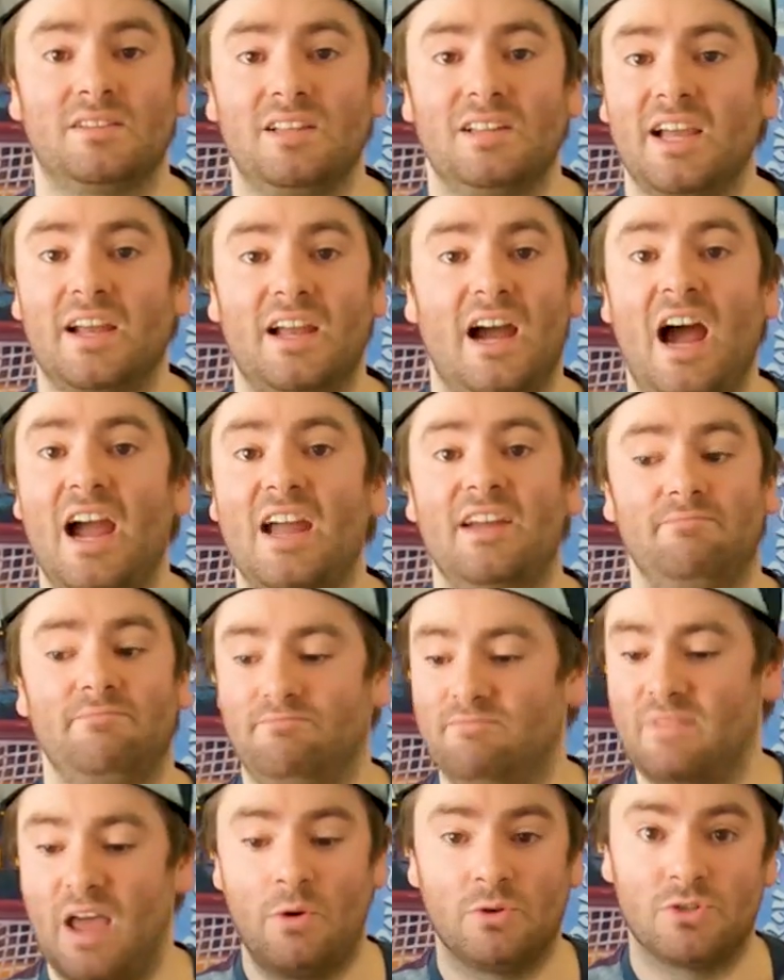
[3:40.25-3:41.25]
That
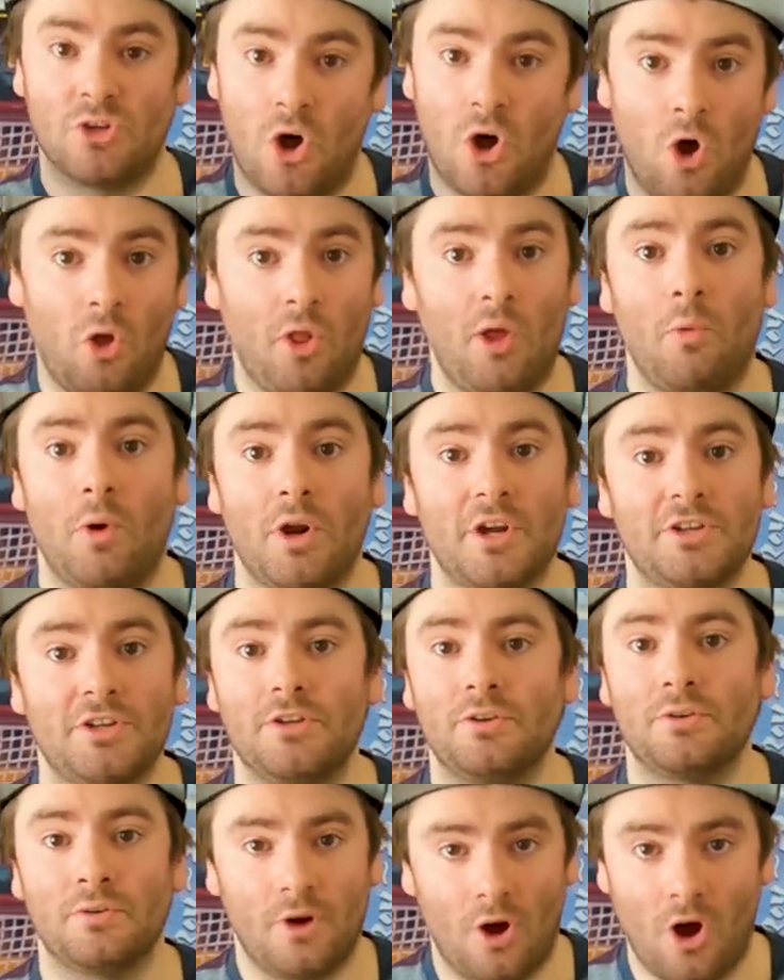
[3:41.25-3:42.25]
was all I wanted to
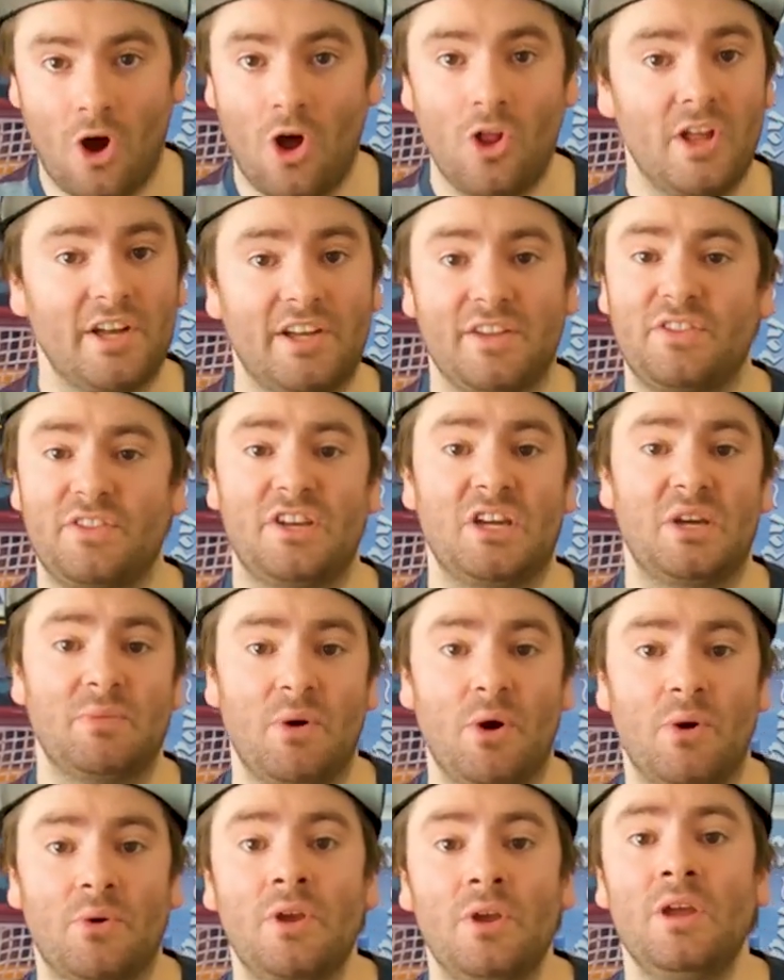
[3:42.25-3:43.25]
do, all I could think
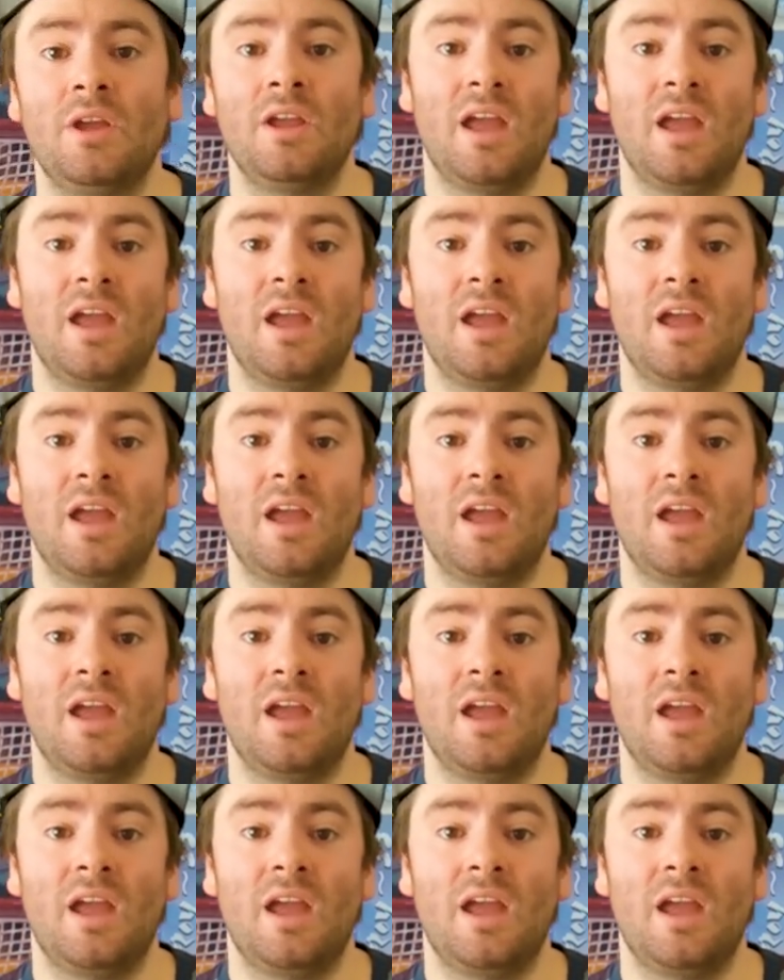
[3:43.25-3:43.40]
about.